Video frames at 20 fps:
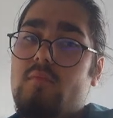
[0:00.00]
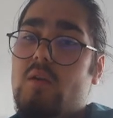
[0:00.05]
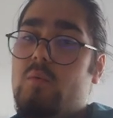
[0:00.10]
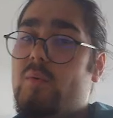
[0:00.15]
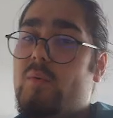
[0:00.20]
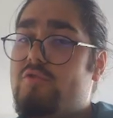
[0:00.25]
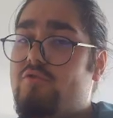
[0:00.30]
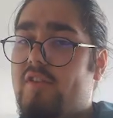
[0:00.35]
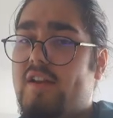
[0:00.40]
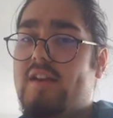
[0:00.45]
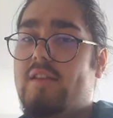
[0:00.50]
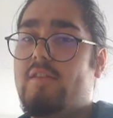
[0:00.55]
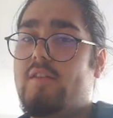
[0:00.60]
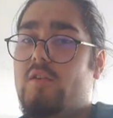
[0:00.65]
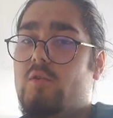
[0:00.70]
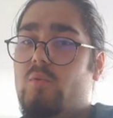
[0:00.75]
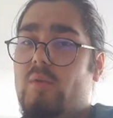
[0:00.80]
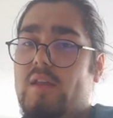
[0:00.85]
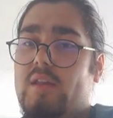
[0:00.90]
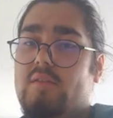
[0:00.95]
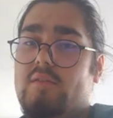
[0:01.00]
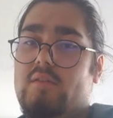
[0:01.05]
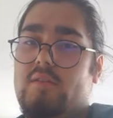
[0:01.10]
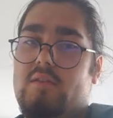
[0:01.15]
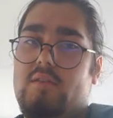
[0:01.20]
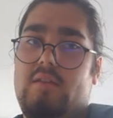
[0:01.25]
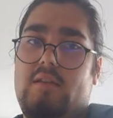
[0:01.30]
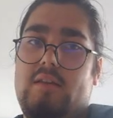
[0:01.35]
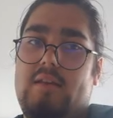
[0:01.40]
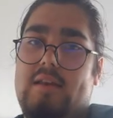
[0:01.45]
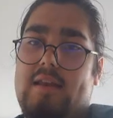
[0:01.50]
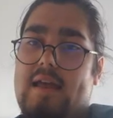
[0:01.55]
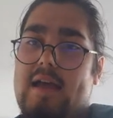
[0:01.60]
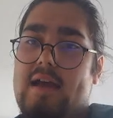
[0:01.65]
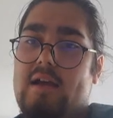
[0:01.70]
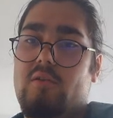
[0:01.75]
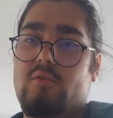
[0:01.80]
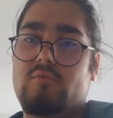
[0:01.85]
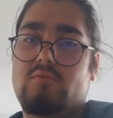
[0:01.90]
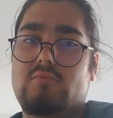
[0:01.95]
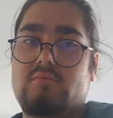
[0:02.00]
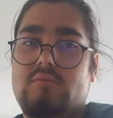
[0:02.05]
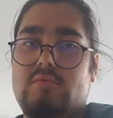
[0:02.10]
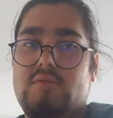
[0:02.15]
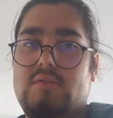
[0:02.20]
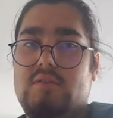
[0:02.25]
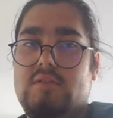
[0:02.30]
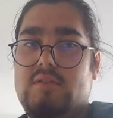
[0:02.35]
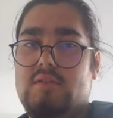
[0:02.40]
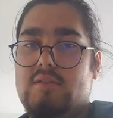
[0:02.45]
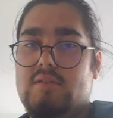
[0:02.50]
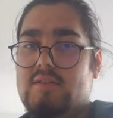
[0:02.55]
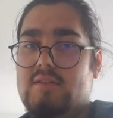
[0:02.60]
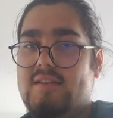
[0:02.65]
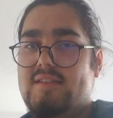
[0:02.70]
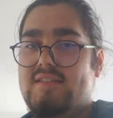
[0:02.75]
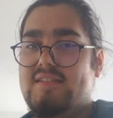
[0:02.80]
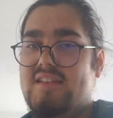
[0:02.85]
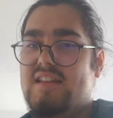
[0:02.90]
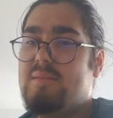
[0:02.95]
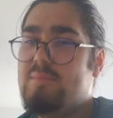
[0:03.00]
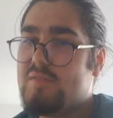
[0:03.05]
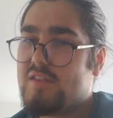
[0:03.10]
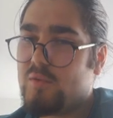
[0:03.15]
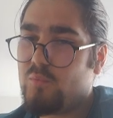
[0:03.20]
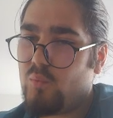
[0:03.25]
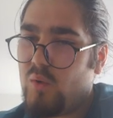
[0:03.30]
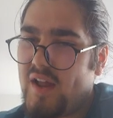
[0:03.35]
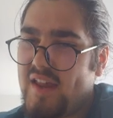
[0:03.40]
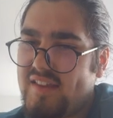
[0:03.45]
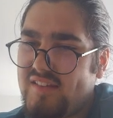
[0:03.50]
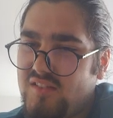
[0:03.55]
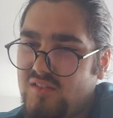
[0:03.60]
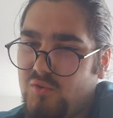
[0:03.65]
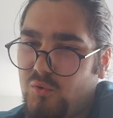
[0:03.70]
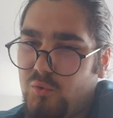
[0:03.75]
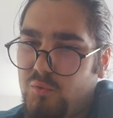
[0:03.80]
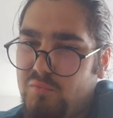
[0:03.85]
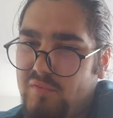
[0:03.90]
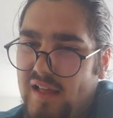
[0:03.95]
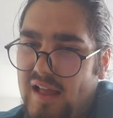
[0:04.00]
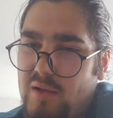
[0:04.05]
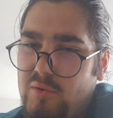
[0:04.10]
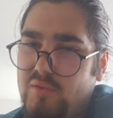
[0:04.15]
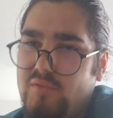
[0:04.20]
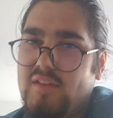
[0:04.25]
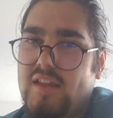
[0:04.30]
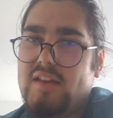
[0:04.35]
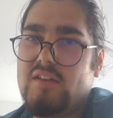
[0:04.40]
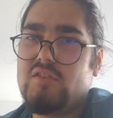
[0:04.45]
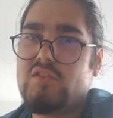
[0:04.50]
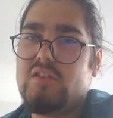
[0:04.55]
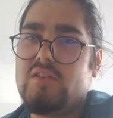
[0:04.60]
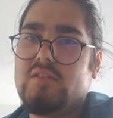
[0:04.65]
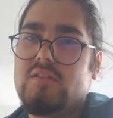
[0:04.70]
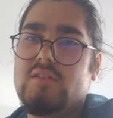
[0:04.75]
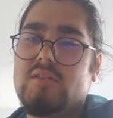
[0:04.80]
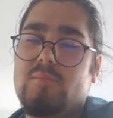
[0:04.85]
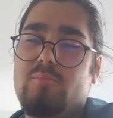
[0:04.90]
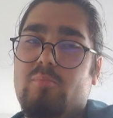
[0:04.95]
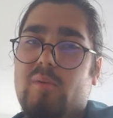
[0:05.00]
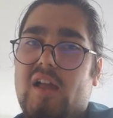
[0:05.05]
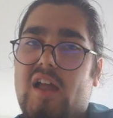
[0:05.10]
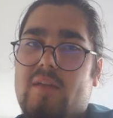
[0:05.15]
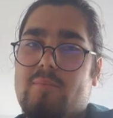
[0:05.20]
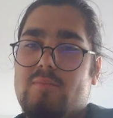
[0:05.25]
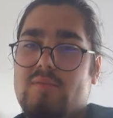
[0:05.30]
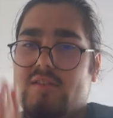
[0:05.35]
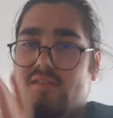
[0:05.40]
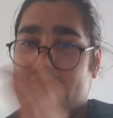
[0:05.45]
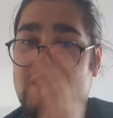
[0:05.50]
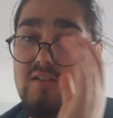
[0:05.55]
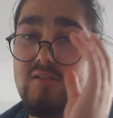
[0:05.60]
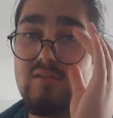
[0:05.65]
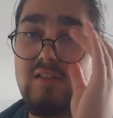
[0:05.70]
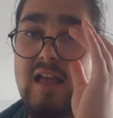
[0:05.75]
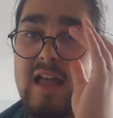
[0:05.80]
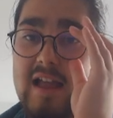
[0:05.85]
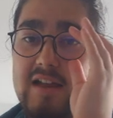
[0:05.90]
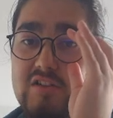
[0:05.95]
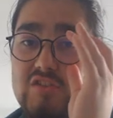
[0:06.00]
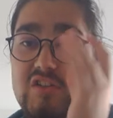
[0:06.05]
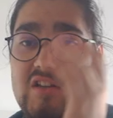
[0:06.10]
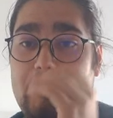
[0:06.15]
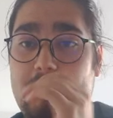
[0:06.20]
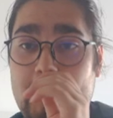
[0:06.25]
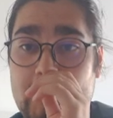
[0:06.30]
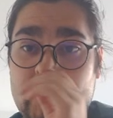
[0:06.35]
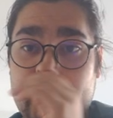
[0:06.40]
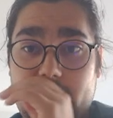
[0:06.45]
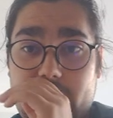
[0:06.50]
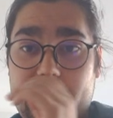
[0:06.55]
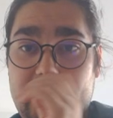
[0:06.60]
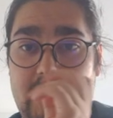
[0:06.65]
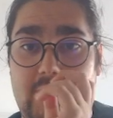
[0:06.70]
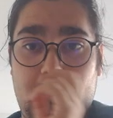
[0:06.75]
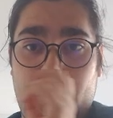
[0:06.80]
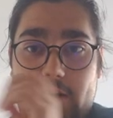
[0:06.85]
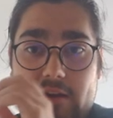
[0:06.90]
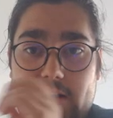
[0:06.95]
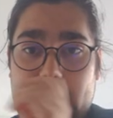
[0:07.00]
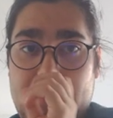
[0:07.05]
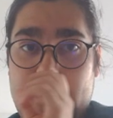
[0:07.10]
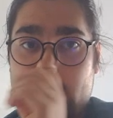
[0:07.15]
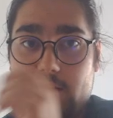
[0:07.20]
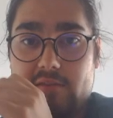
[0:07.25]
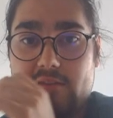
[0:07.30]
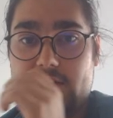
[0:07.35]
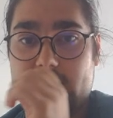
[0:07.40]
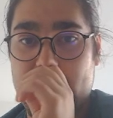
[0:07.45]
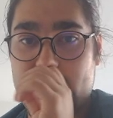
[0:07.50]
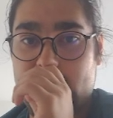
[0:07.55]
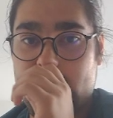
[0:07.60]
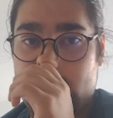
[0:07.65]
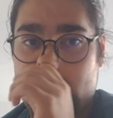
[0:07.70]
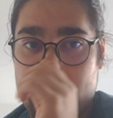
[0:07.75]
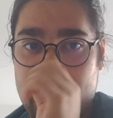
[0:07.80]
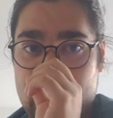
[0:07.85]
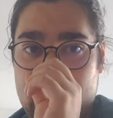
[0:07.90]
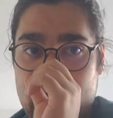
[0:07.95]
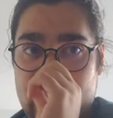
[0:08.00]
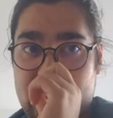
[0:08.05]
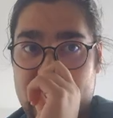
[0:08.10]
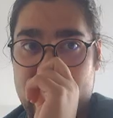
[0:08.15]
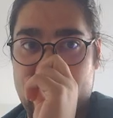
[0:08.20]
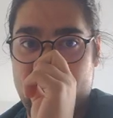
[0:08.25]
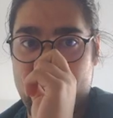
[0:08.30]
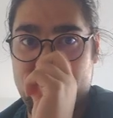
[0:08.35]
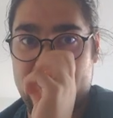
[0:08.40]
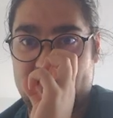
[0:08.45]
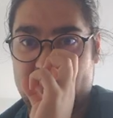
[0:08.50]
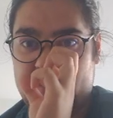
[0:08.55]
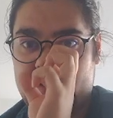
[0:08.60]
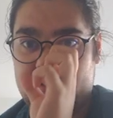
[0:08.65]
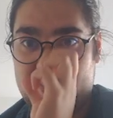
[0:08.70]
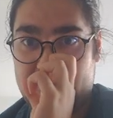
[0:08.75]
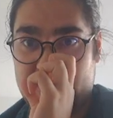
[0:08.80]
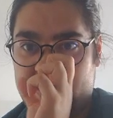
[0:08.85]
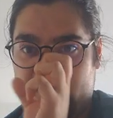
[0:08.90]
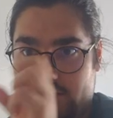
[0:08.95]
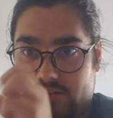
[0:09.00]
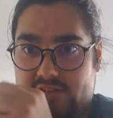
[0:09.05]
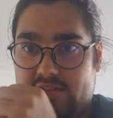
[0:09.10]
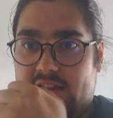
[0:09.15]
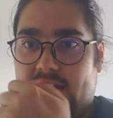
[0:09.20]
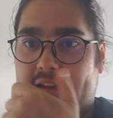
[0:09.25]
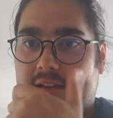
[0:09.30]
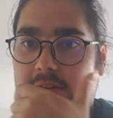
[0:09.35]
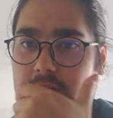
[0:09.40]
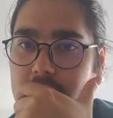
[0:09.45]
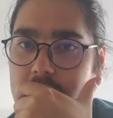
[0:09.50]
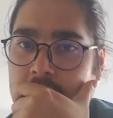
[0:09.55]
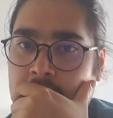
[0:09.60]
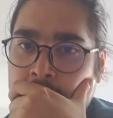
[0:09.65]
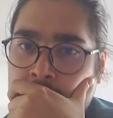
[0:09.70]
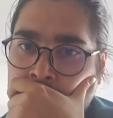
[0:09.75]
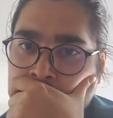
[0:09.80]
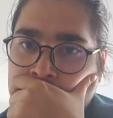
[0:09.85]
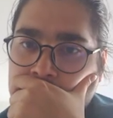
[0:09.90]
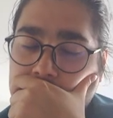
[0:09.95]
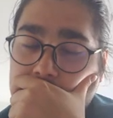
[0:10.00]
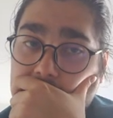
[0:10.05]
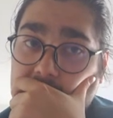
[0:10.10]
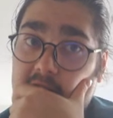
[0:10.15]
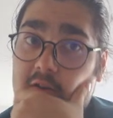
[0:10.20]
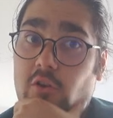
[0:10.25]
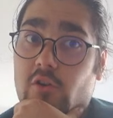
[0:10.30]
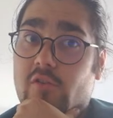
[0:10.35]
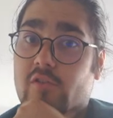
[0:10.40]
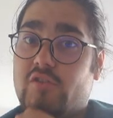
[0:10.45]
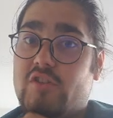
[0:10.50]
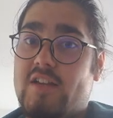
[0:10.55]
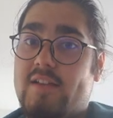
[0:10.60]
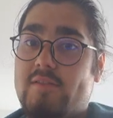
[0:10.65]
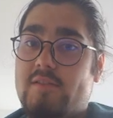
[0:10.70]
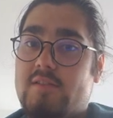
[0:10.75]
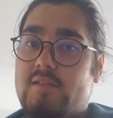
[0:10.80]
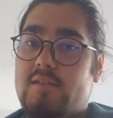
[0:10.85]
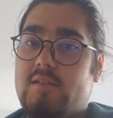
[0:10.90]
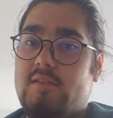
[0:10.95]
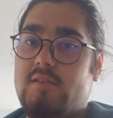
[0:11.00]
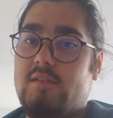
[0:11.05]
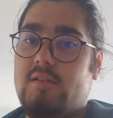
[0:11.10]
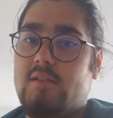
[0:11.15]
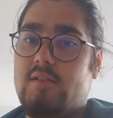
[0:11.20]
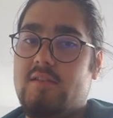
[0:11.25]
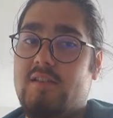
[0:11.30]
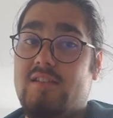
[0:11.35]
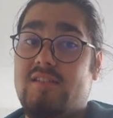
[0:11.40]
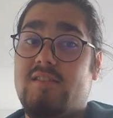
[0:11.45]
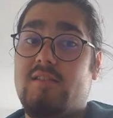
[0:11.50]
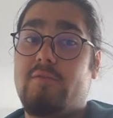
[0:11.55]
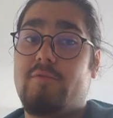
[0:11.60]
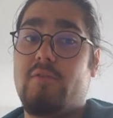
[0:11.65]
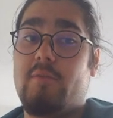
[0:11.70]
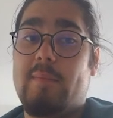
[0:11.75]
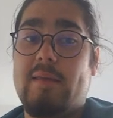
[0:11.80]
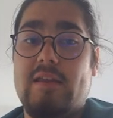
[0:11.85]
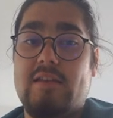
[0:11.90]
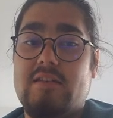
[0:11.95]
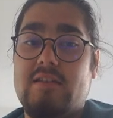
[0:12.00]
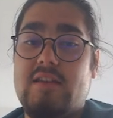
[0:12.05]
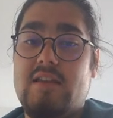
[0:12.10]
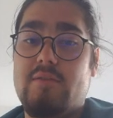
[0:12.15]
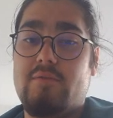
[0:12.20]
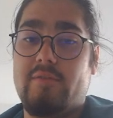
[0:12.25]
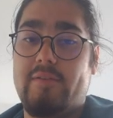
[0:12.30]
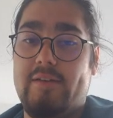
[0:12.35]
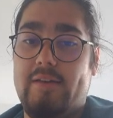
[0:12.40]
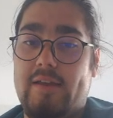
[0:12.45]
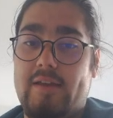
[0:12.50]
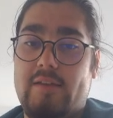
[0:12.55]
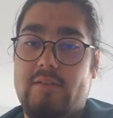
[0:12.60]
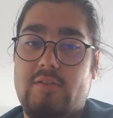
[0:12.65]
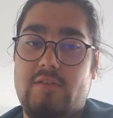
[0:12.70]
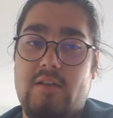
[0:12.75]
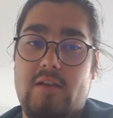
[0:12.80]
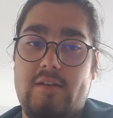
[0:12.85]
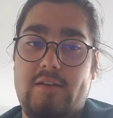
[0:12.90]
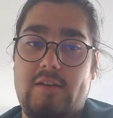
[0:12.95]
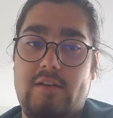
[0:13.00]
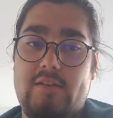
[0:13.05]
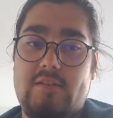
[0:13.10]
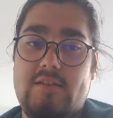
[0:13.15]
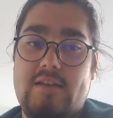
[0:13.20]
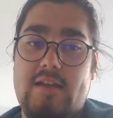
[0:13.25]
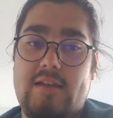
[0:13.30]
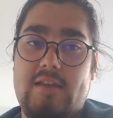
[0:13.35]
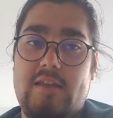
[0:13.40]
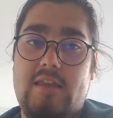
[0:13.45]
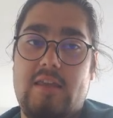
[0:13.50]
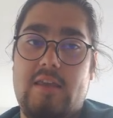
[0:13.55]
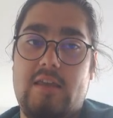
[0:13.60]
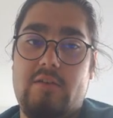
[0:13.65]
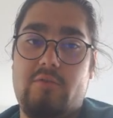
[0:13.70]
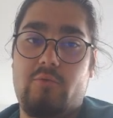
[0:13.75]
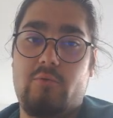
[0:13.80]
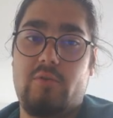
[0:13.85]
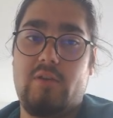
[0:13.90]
we traded the queens, and now it seems that white is sort of out of danger, but I'm still actually pushing for the win here. There's still a lot of pressure along this diagonal, and a lot of chances for me to even like start an attack here or